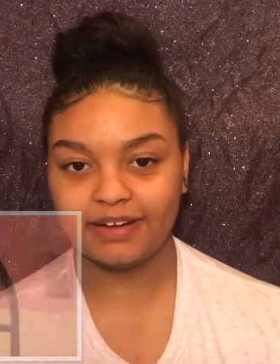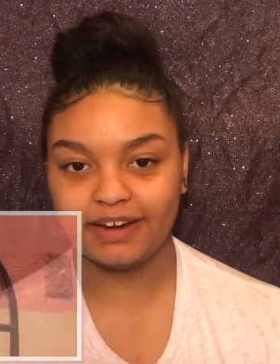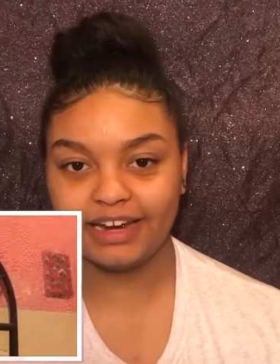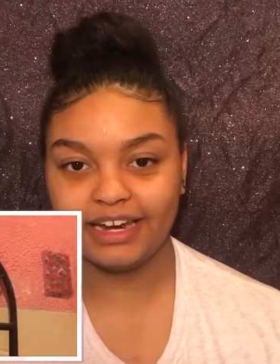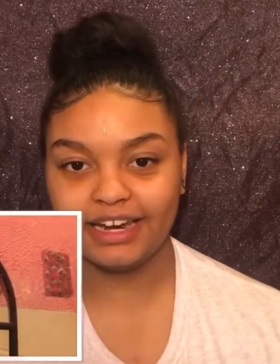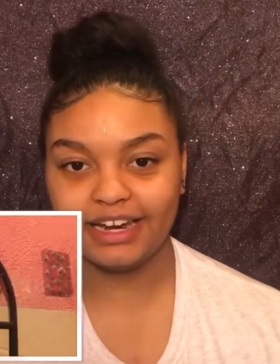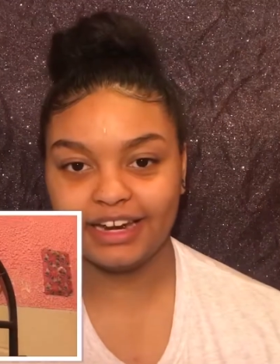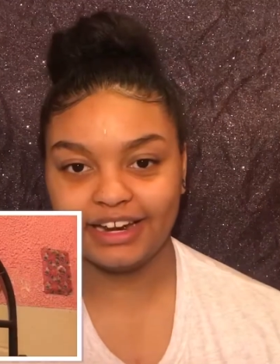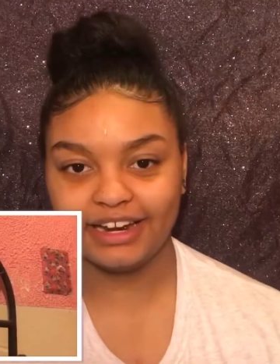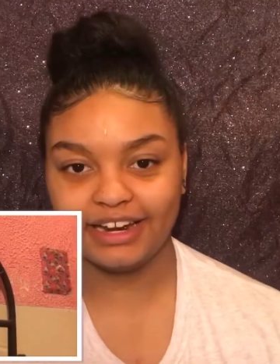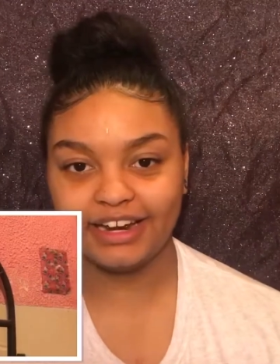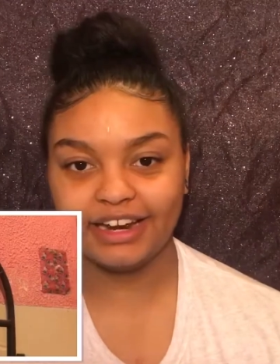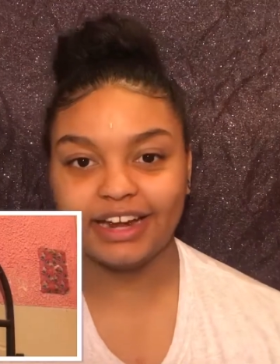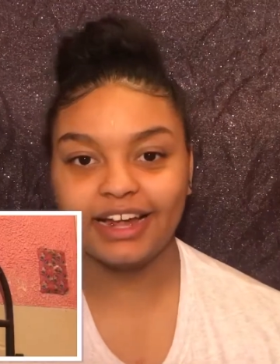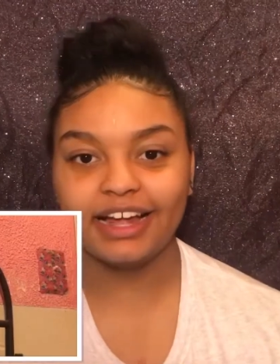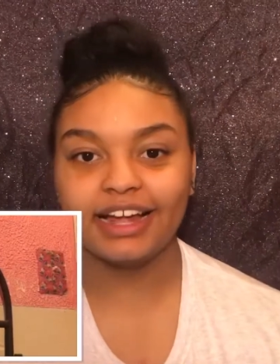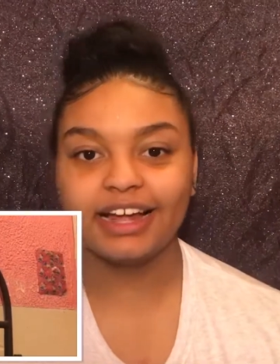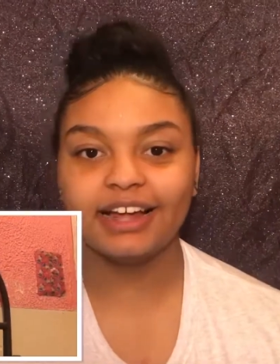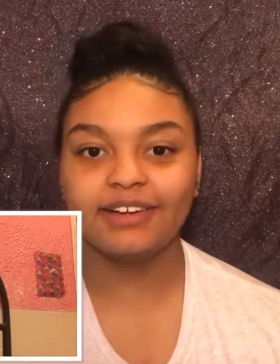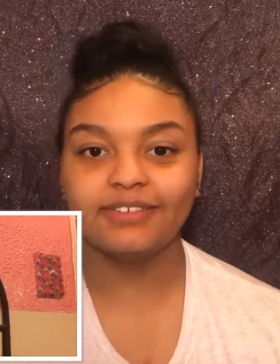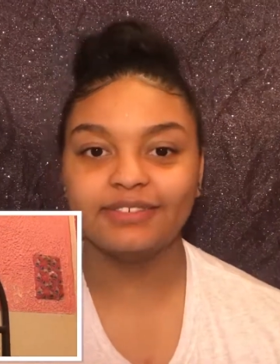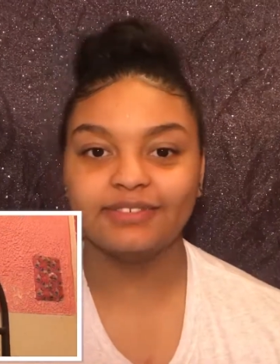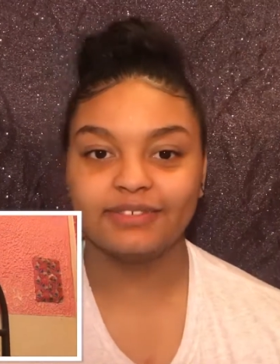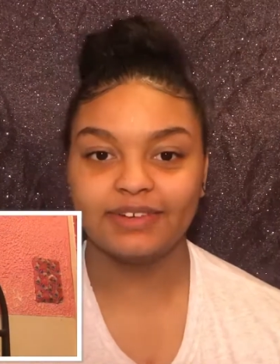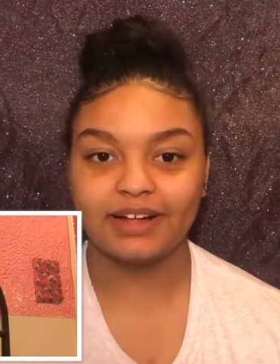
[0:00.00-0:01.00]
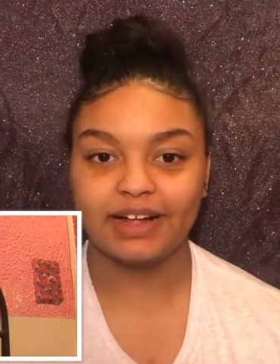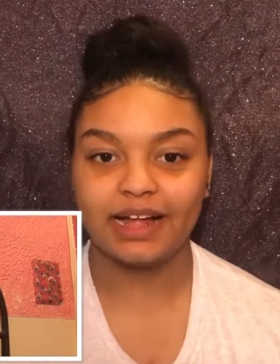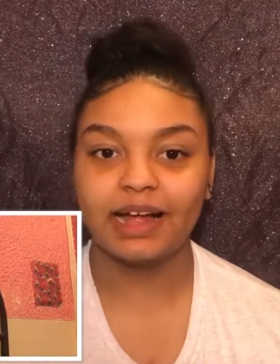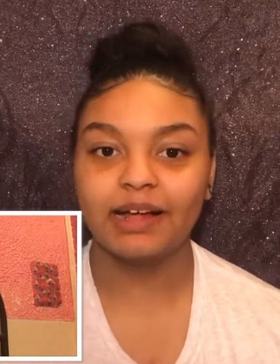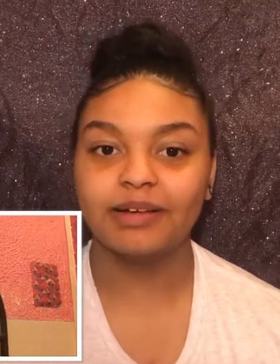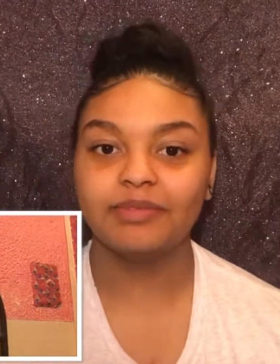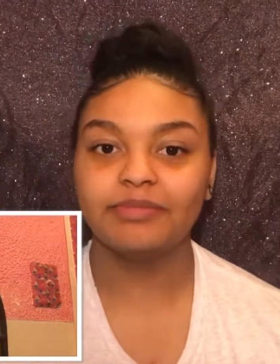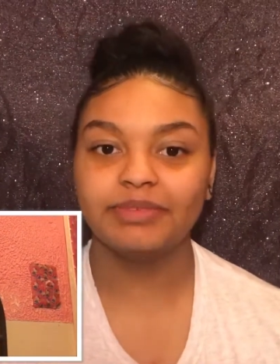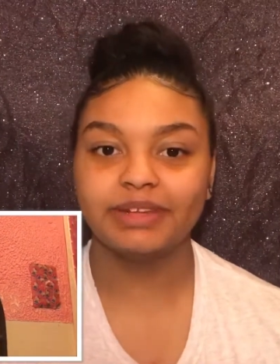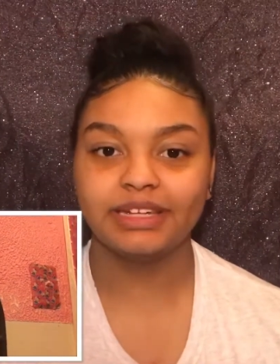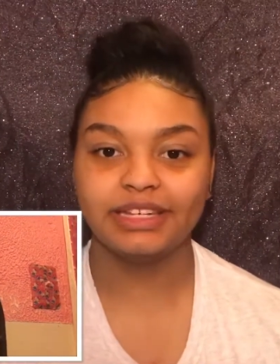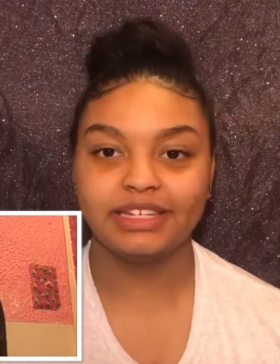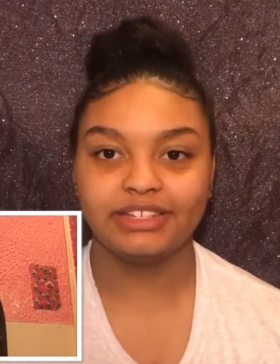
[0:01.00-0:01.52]
right here of what
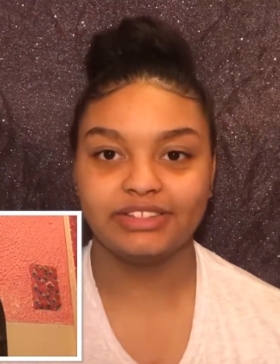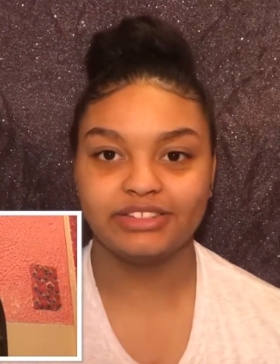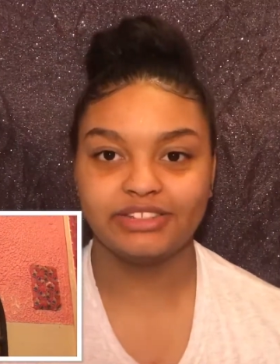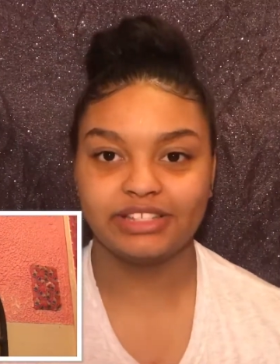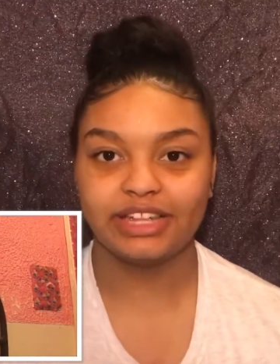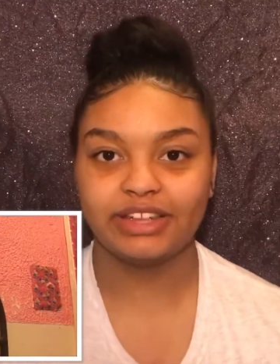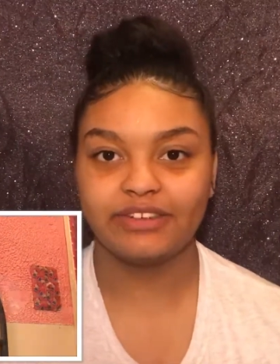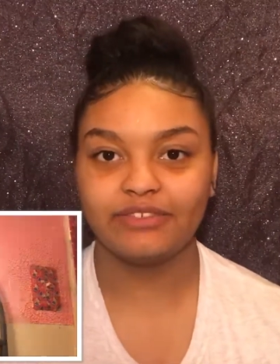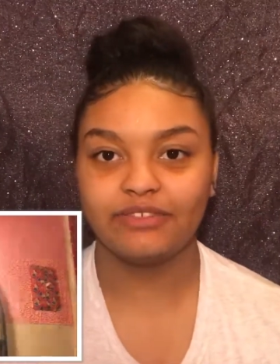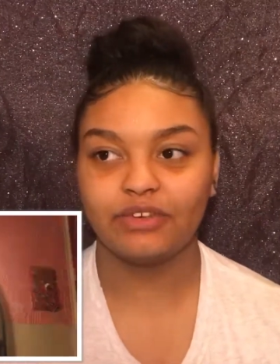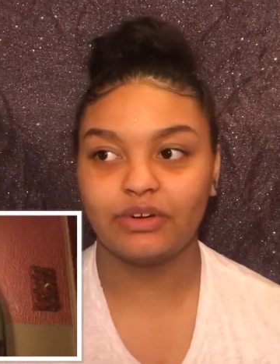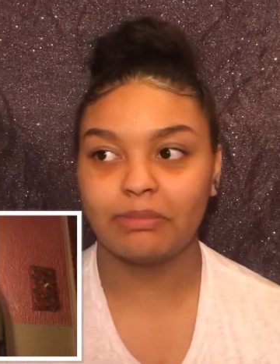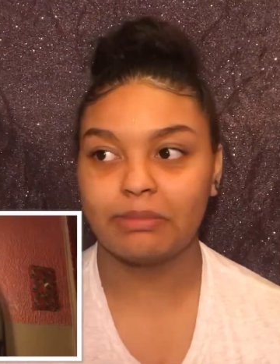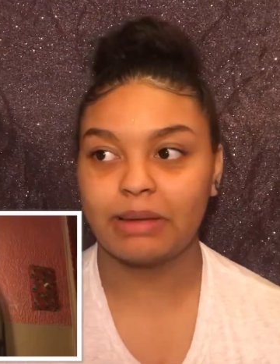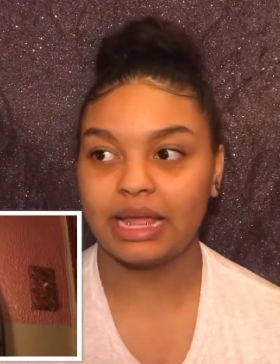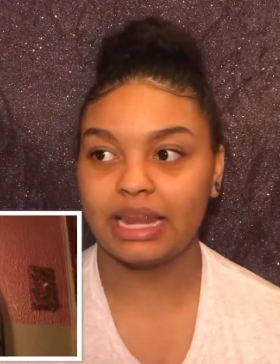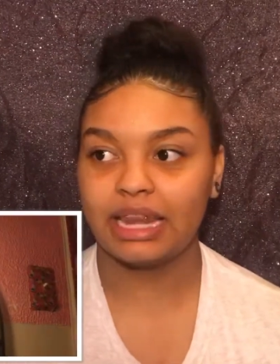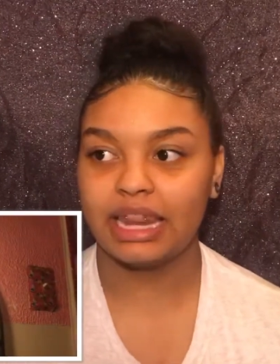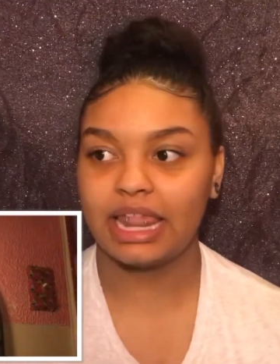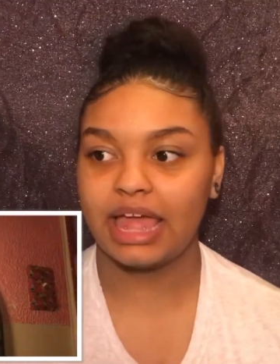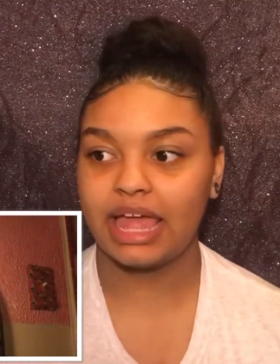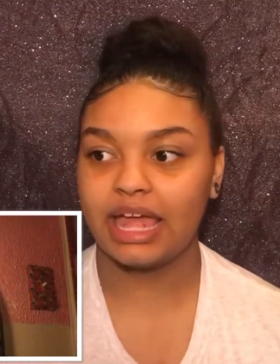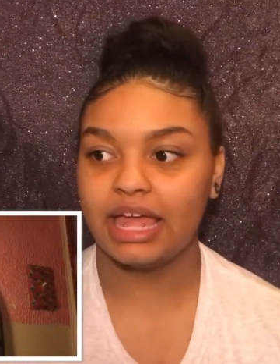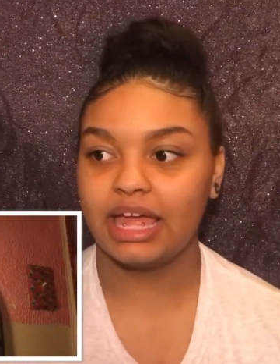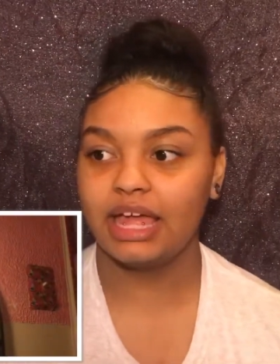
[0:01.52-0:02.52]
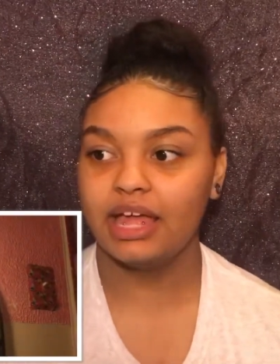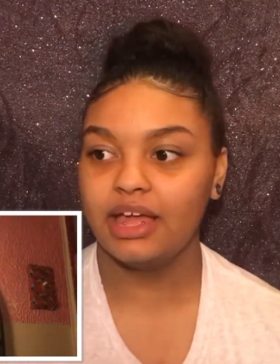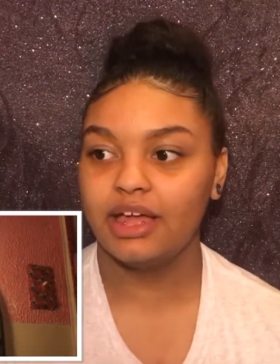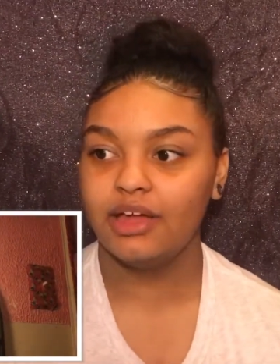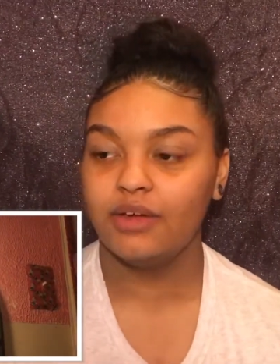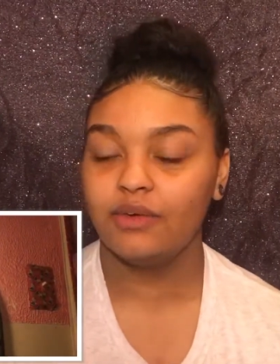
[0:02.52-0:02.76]
I've been using for my light,